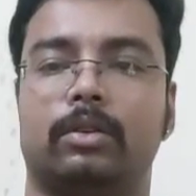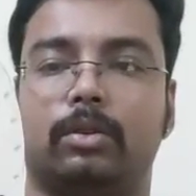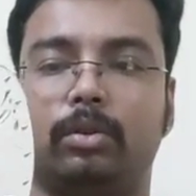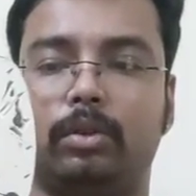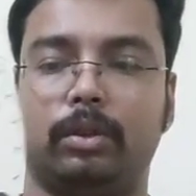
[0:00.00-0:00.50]

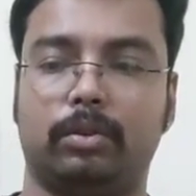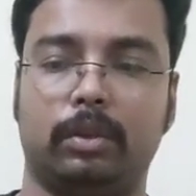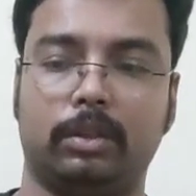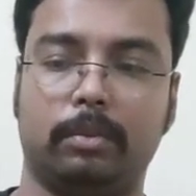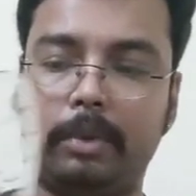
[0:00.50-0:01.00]
So this
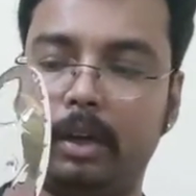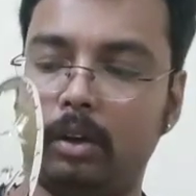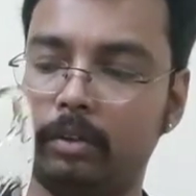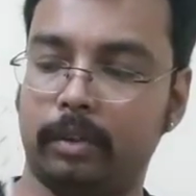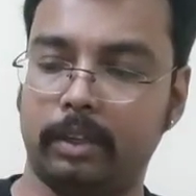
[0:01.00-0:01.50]
one is the pin
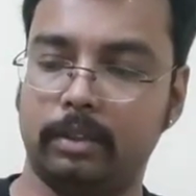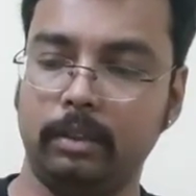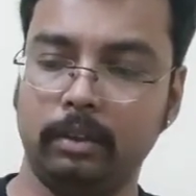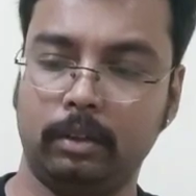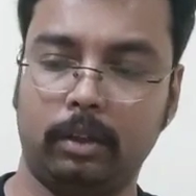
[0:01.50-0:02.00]
lock
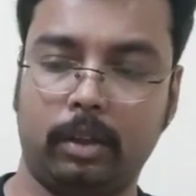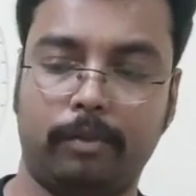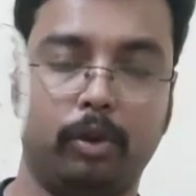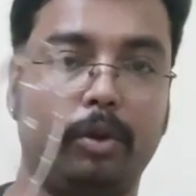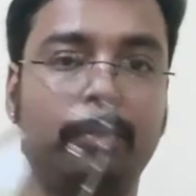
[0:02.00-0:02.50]
visor. You
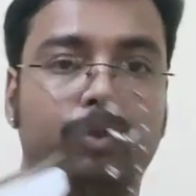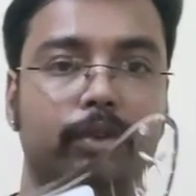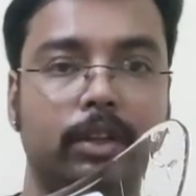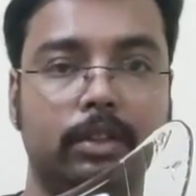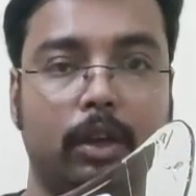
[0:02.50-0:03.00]
have to remove
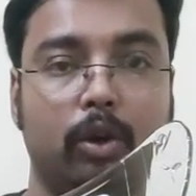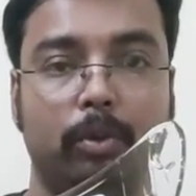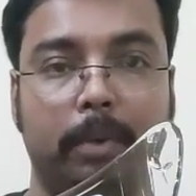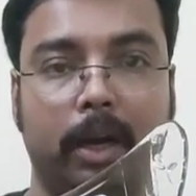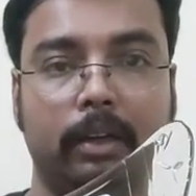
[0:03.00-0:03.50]
this
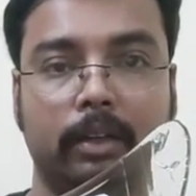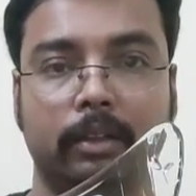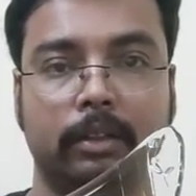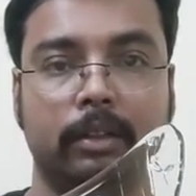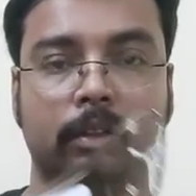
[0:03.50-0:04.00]
yellow part.
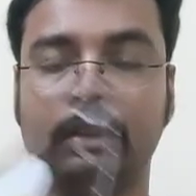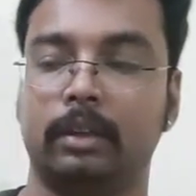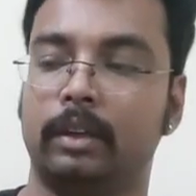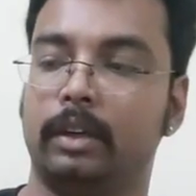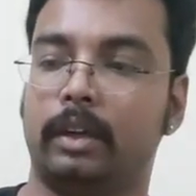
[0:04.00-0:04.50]

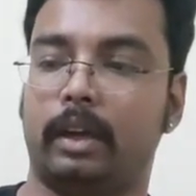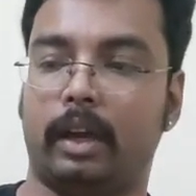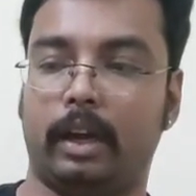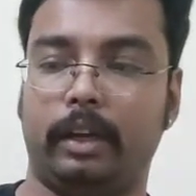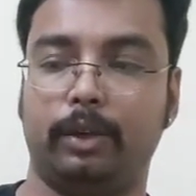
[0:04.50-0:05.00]

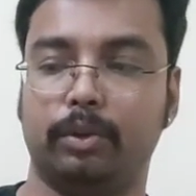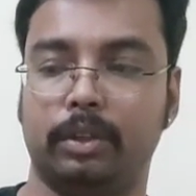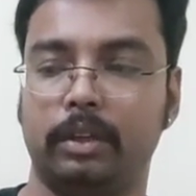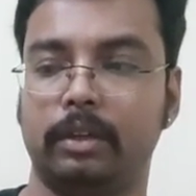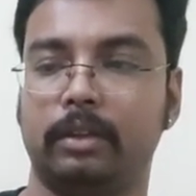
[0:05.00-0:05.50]
and use
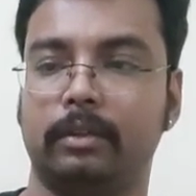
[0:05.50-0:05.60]
it.